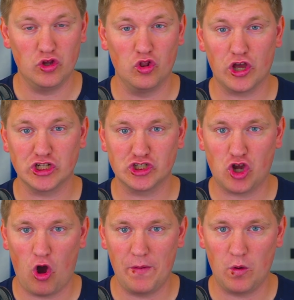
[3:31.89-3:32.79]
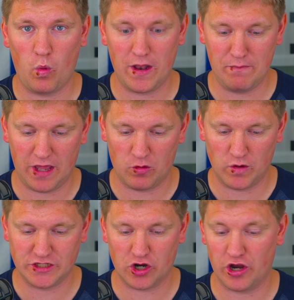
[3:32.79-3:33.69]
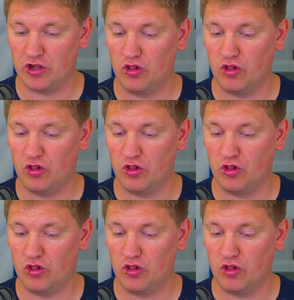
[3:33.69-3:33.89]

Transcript: You look at Jacoby Windmon returning.